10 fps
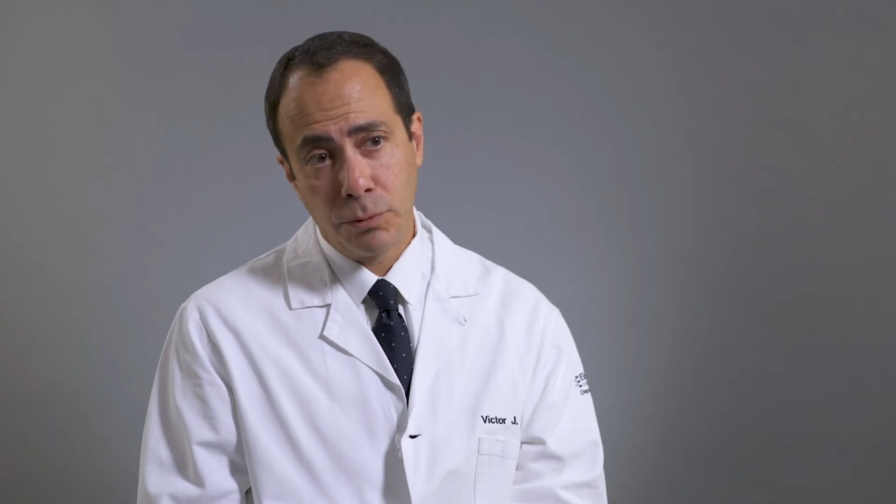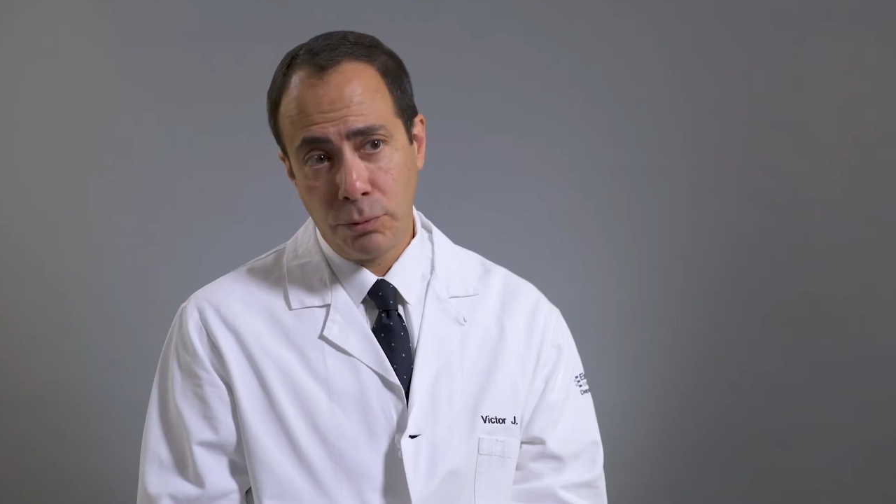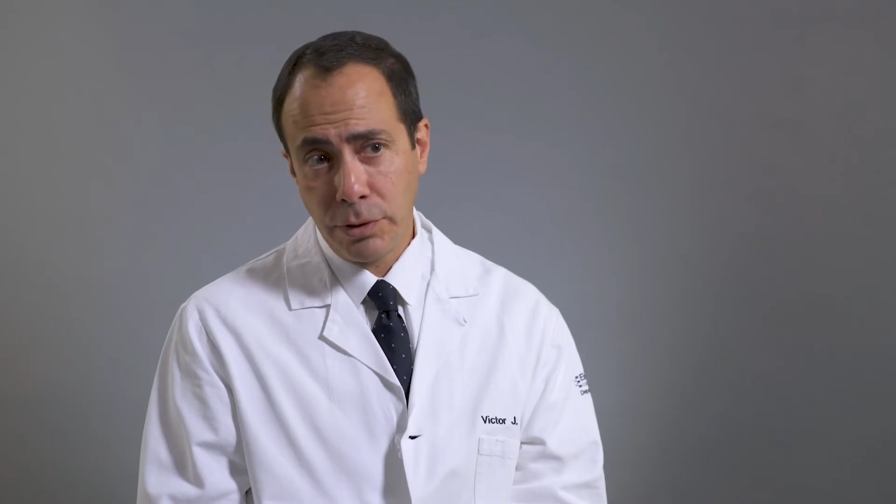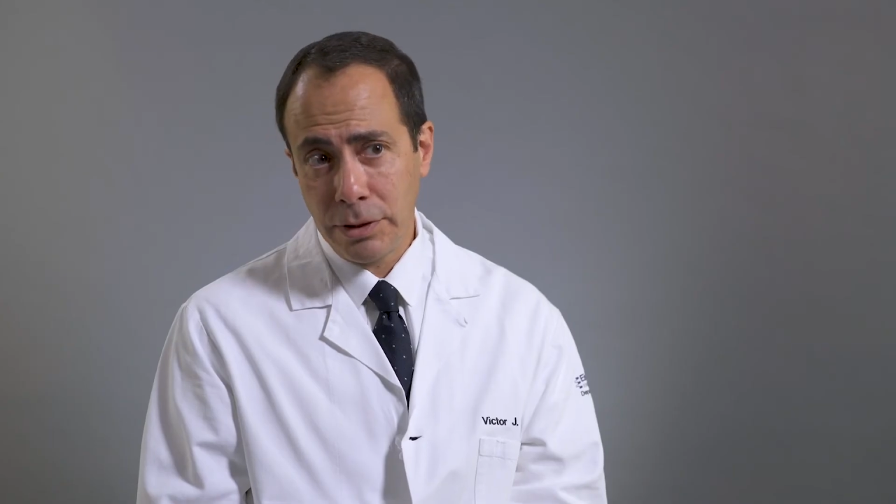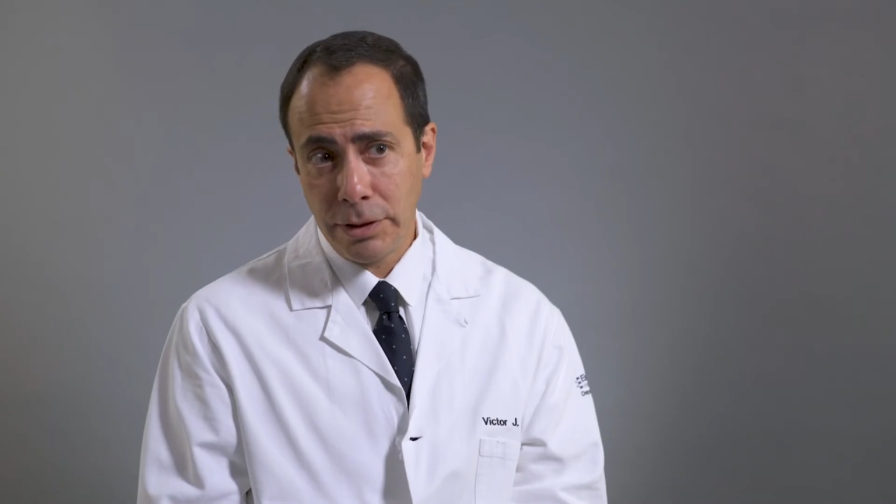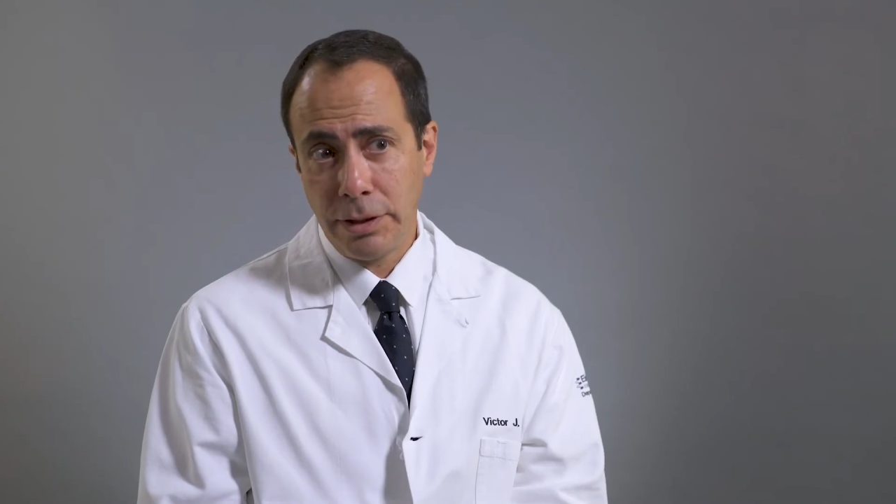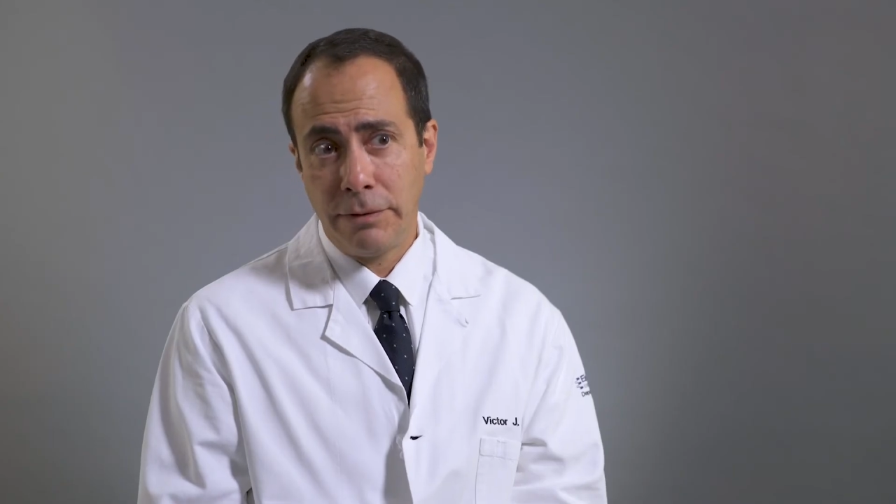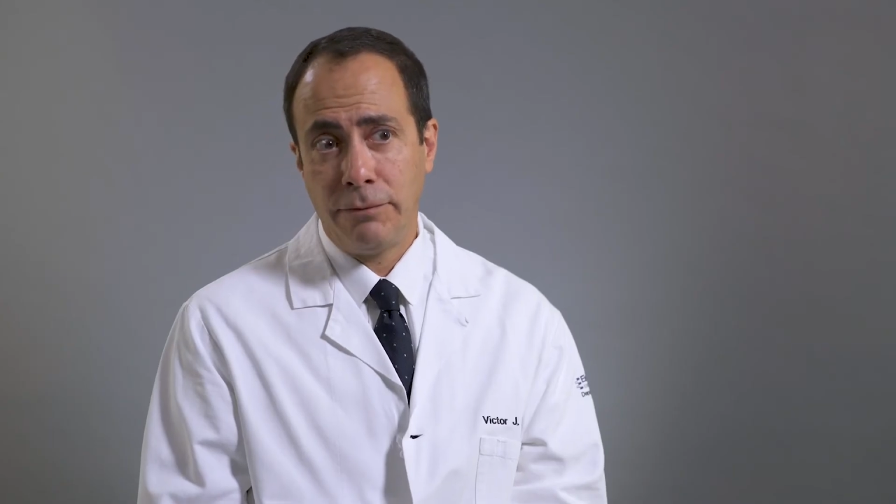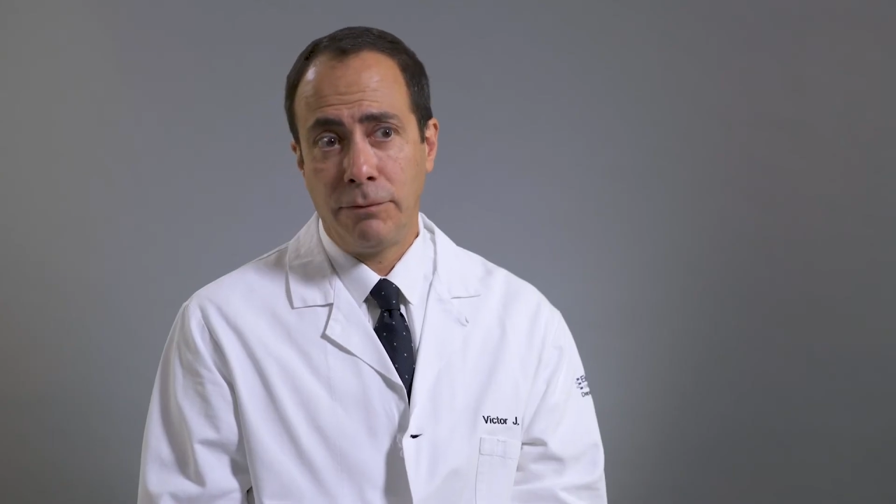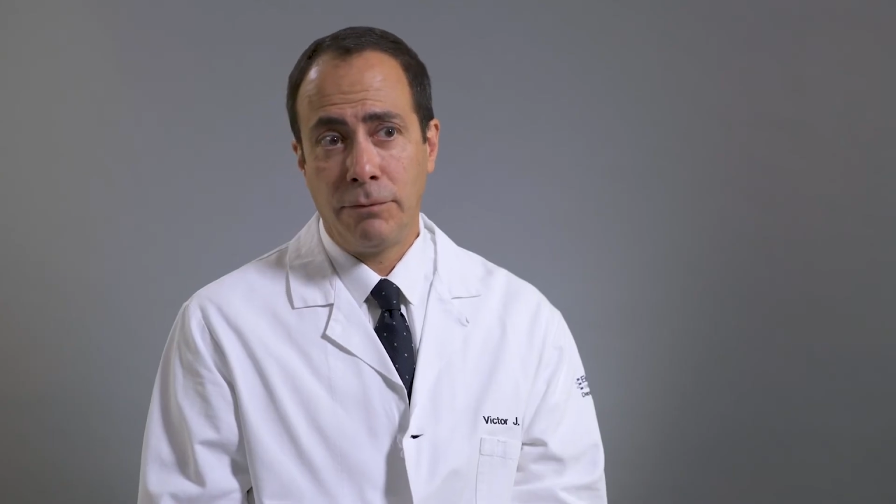
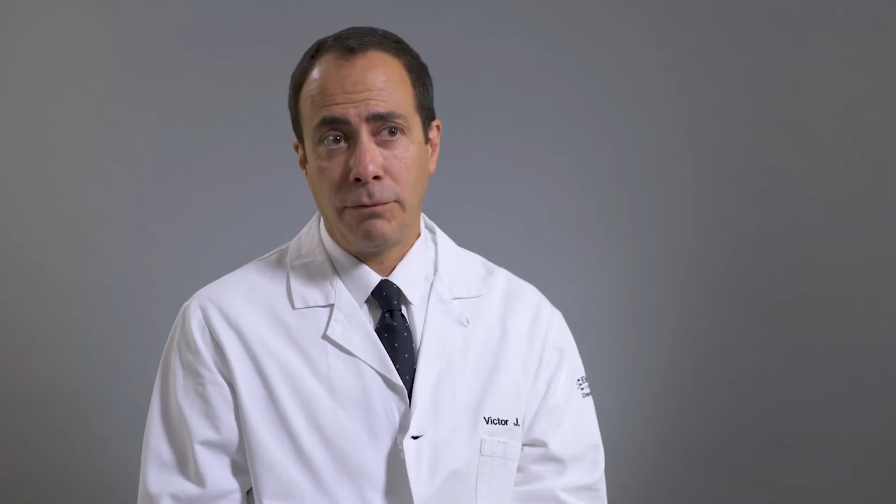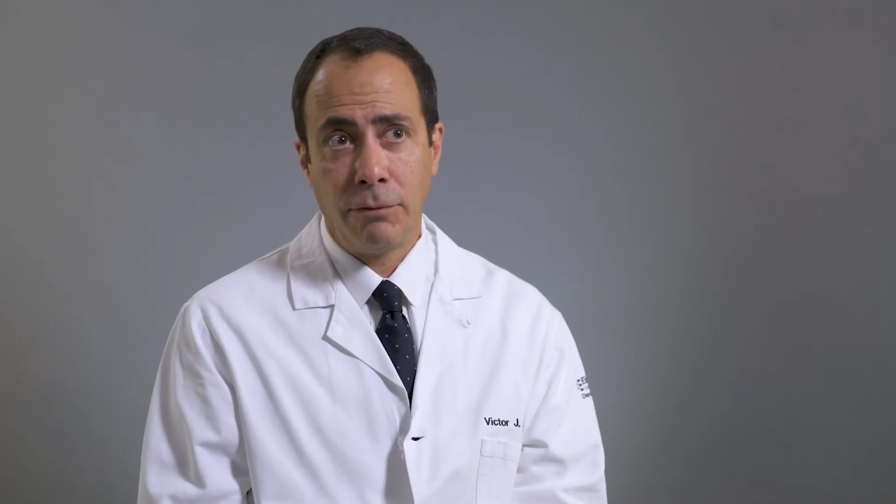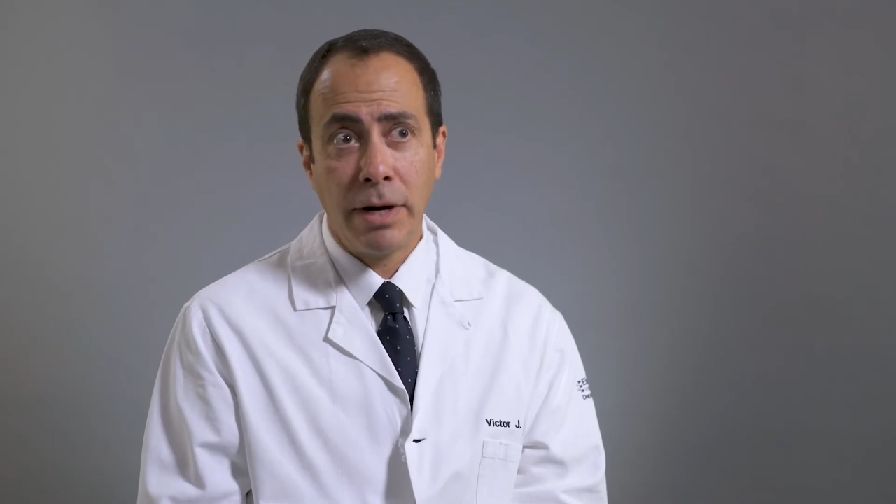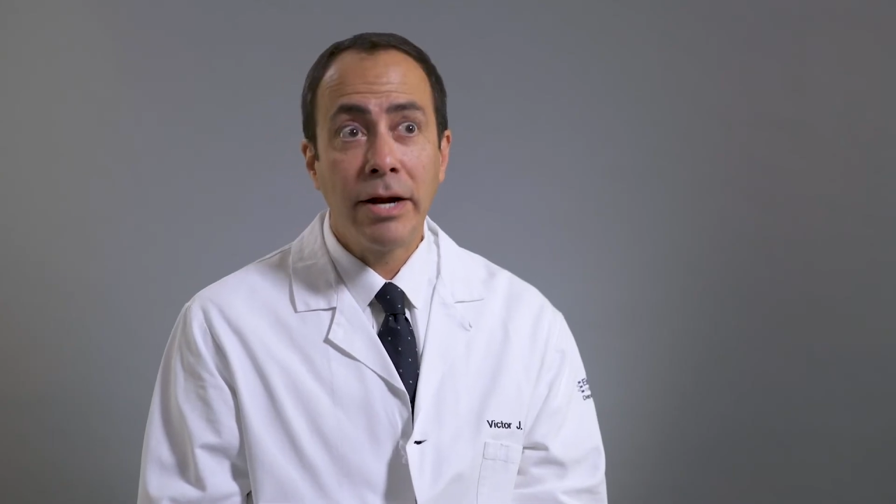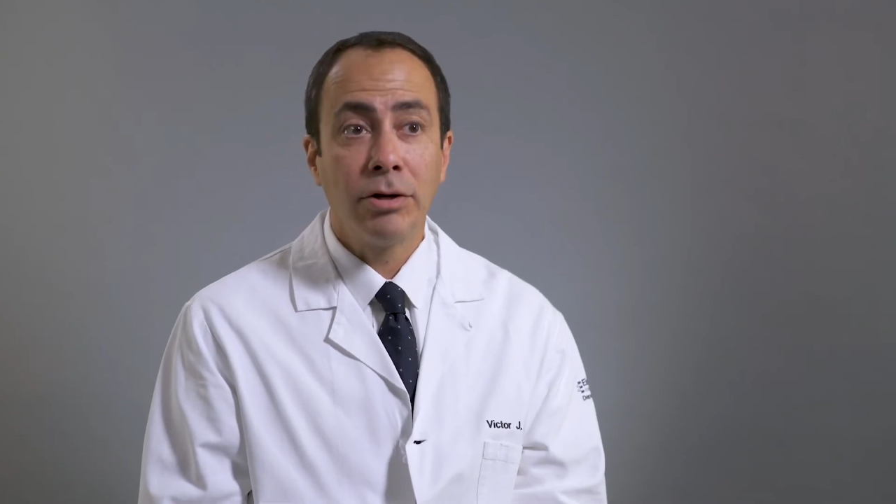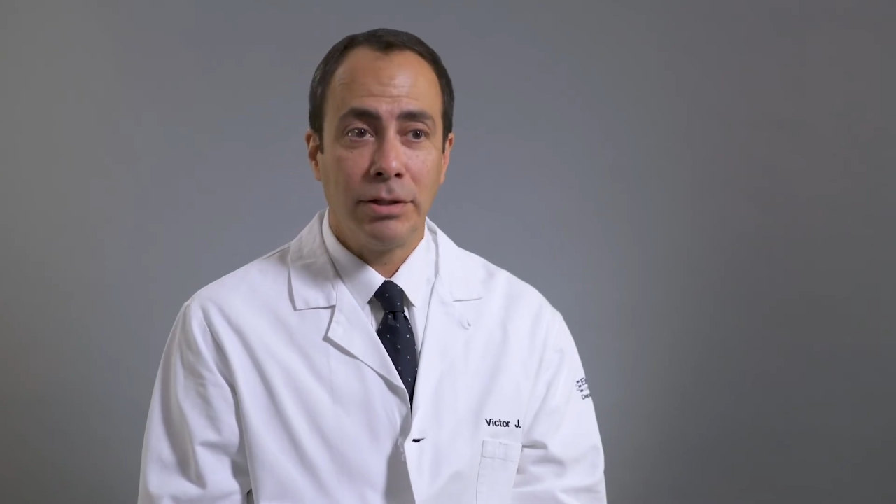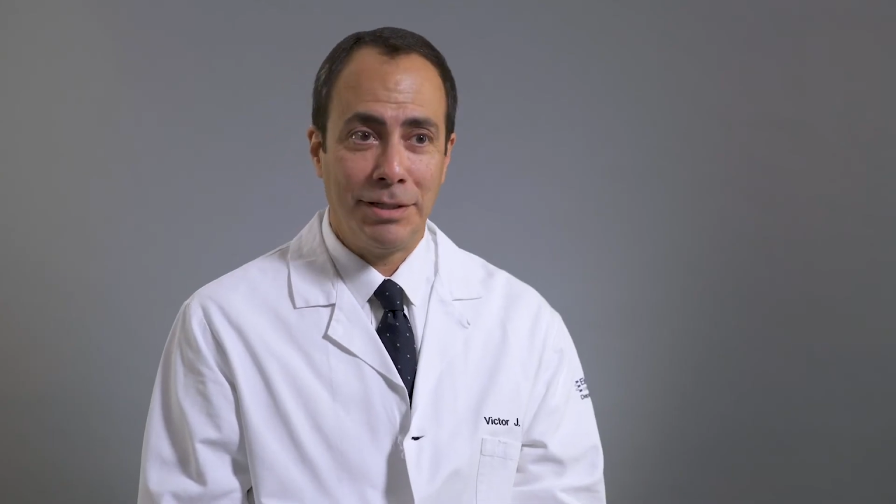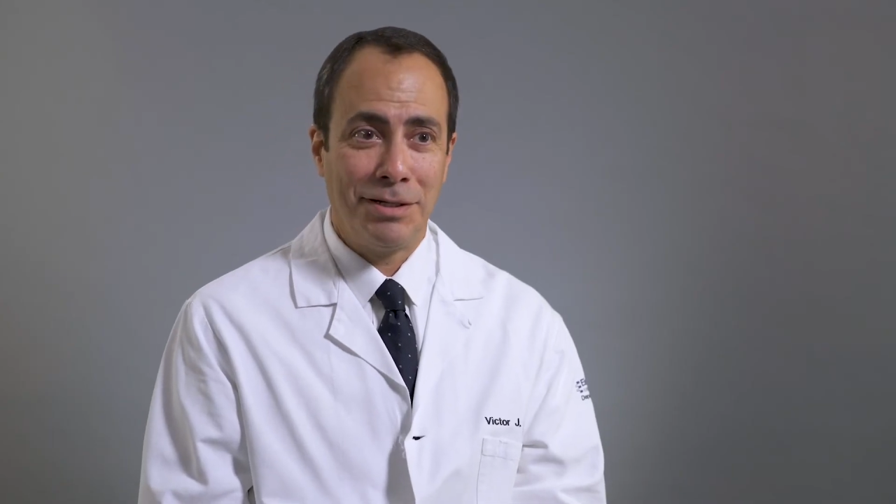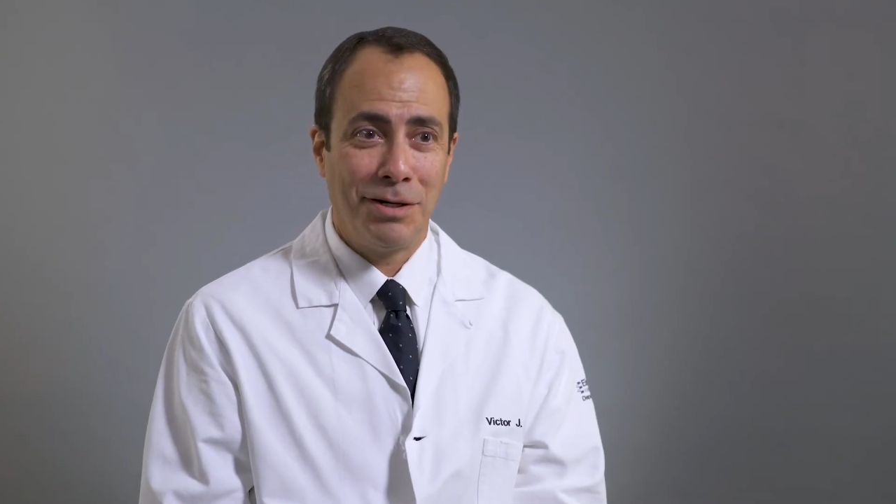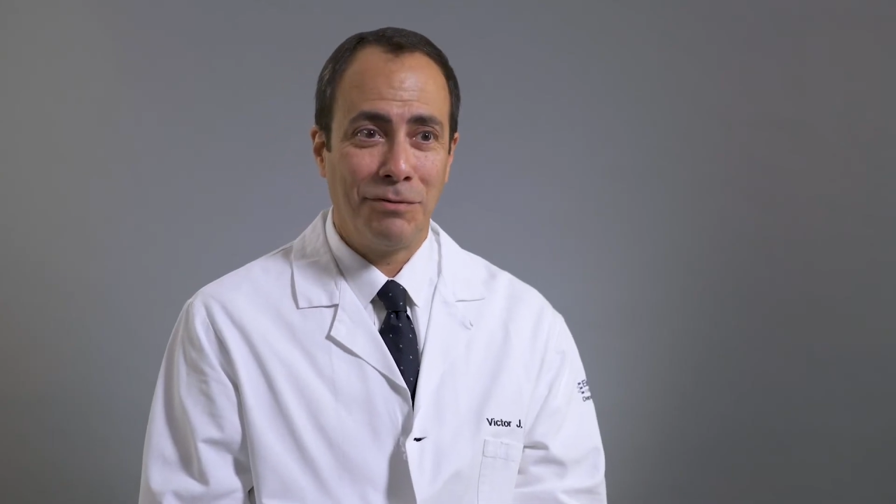really rarely
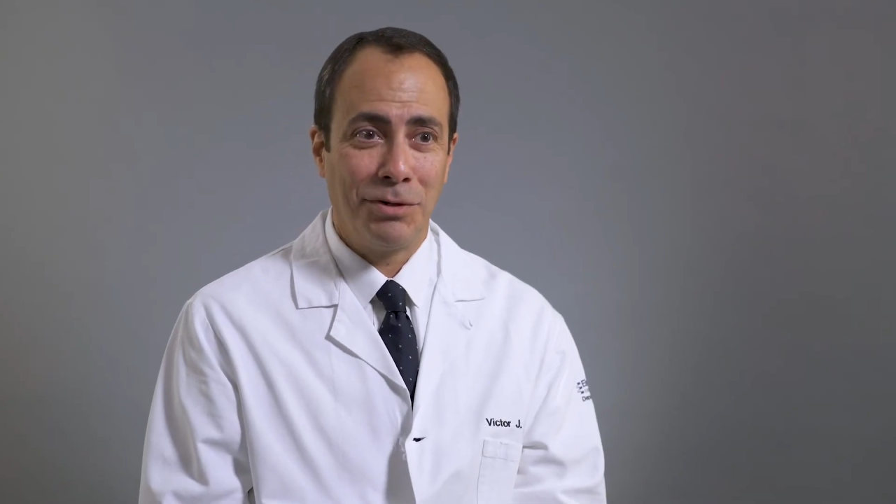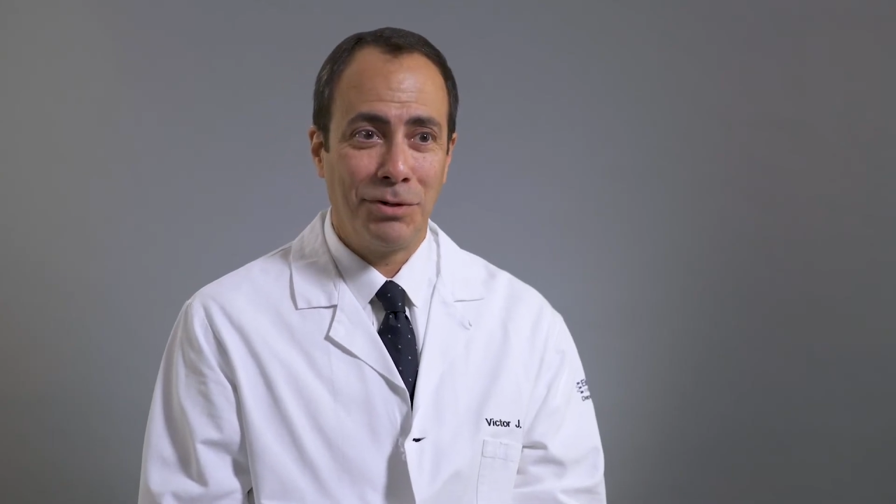cover